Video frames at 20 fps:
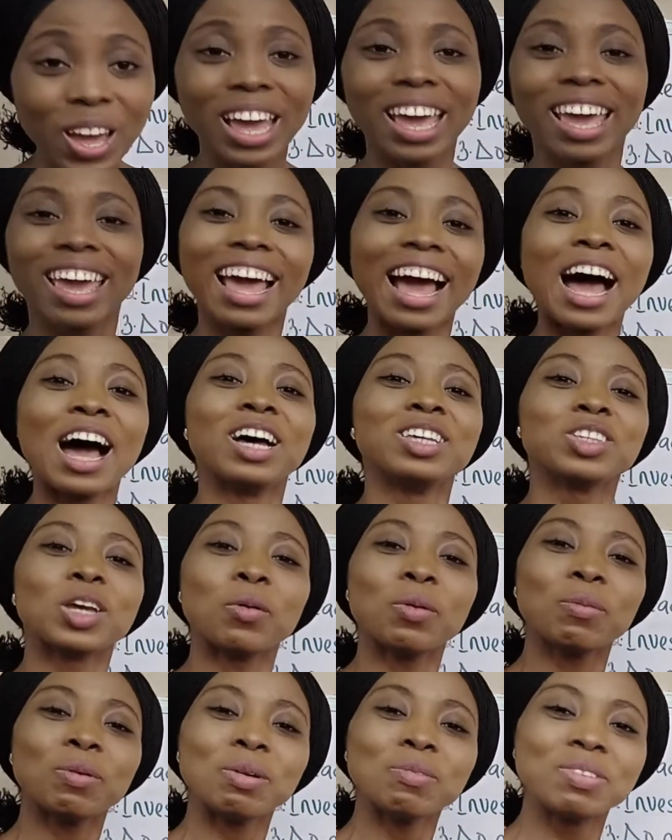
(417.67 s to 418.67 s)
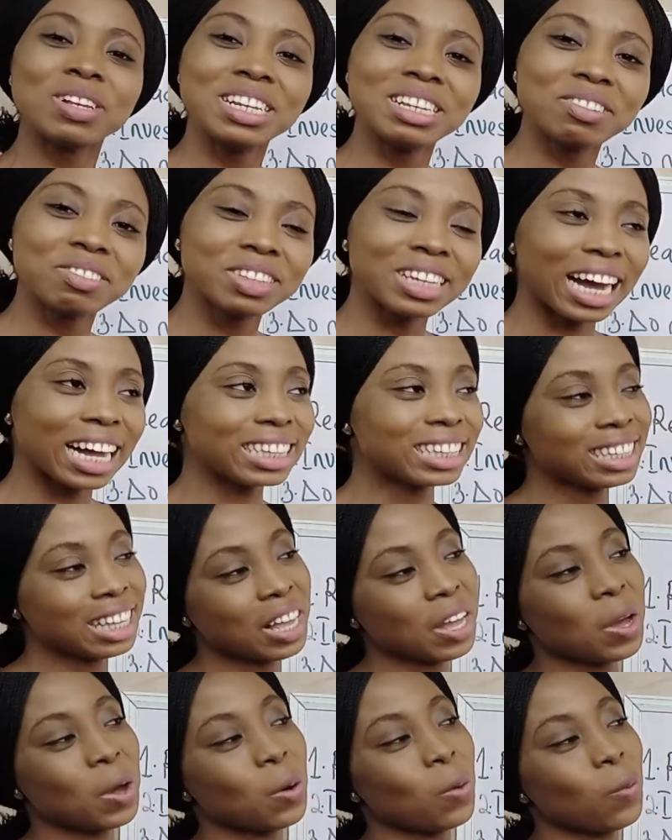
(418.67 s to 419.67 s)
yeah, some people believe that
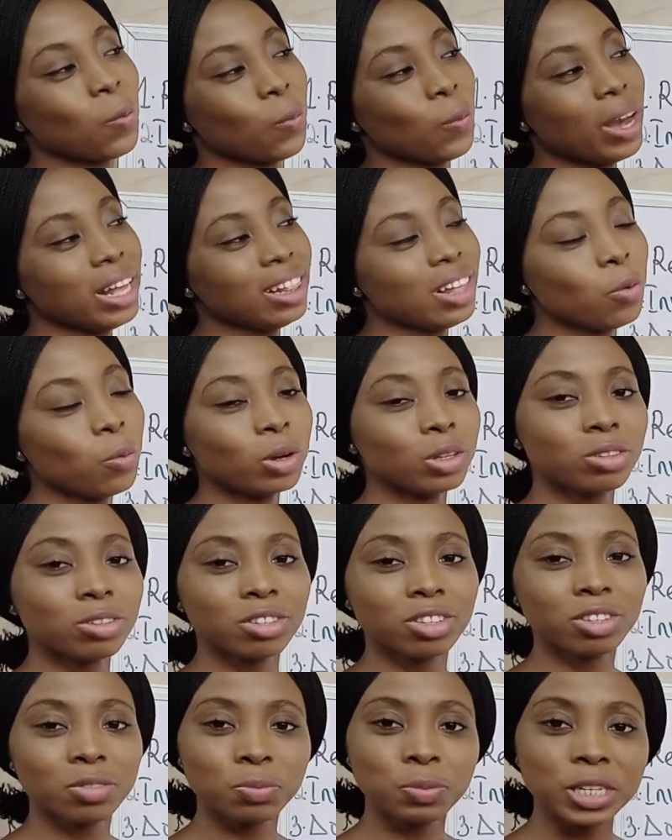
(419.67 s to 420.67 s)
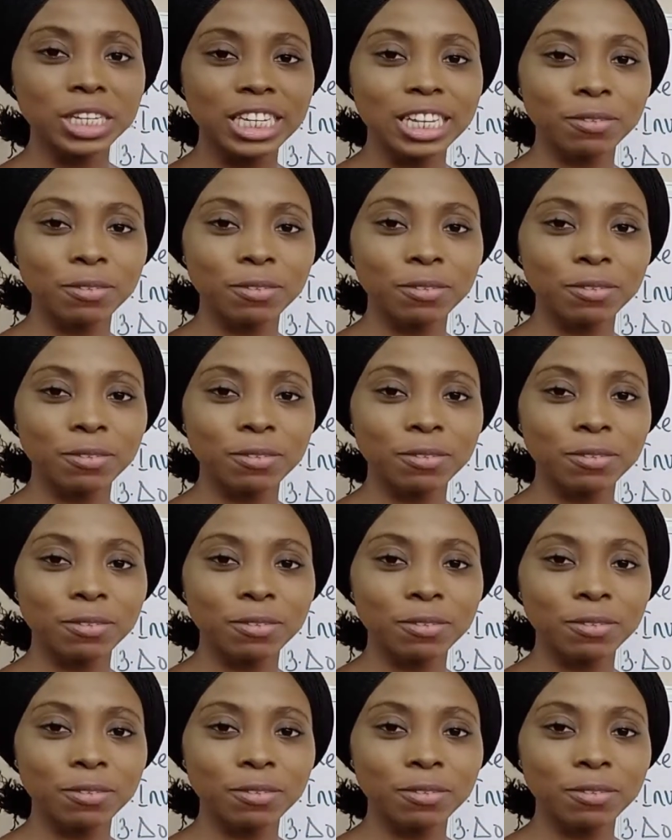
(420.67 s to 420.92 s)
when they want to speak,